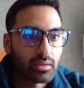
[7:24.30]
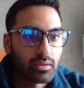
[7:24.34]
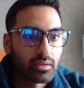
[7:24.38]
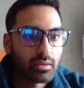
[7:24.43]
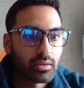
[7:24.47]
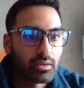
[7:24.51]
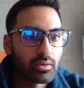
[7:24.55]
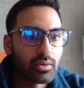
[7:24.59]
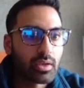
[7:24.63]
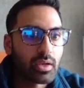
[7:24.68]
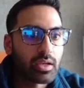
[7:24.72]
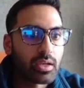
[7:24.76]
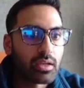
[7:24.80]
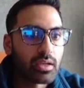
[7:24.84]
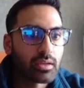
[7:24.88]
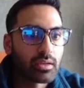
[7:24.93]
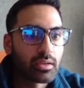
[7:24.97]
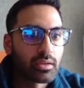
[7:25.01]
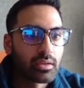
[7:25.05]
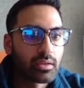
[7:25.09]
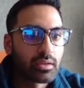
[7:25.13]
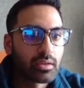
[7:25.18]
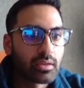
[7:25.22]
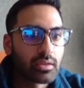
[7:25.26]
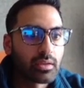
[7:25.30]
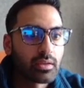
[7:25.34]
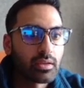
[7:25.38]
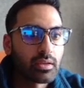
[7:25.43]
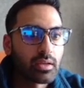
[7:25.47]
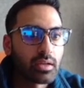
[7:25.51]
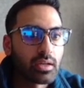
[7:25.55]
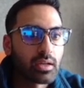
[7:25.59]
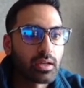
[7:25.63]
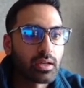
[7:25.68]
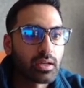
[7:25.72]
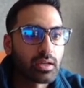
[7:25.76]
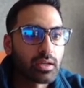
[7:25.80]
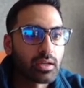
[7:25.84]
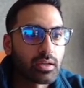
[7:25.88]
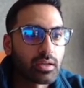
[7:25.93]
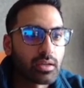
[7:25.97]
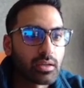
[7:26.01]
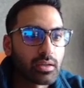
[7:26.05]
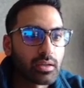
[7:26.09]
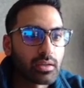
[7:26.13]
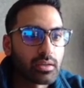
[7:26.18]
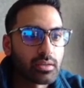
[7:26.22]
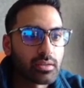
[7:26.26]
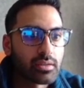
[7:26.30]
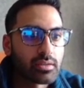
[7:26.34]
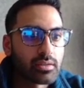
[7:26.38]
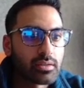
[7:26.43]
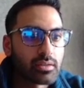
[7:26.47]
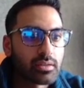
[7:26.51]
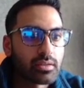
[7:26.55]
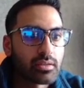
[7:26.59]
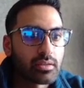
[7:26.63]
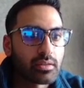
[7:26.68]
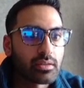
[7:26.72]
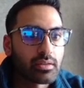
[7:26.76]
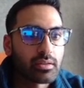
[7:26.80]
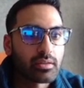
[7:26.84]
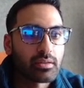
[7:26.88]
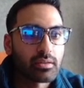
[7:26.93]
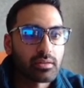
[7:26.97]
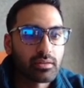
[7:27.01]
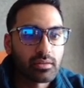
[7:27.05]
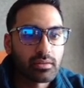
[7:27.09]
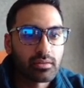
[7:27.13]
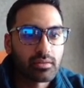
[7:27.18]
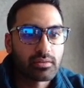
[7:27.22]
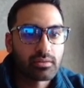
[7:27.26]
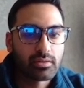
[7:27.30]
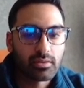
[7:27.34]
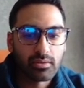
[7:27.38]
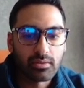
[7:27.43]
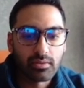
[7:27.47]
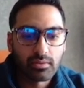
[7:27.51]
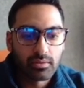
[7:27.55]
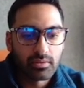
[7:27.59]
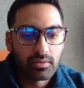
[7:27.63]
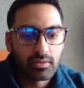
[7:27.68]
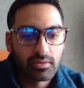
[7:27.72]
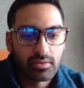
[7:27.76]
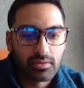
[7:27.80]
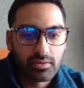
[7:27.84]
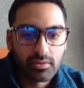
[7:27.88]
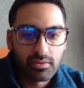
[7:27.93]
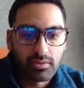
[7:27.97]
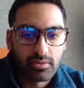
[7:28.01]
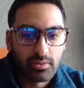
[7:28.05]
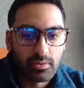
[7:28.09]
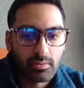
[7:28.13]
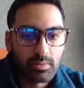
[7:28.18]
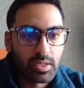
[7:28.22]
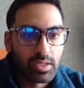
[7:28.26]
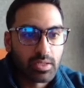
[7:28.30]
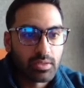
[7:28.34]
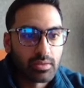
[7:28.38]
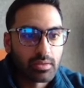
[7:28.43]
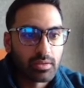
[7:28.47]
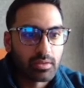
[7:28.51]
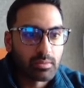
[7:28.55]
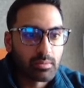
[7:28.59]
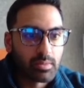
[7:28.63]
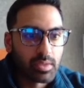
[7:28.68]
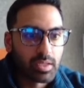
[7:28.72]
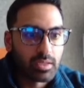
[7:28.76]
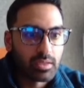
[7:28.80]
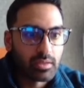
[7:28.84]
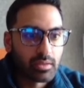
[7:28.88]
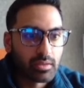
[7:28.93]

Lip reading: Okay, so let's just zoom out a little bit.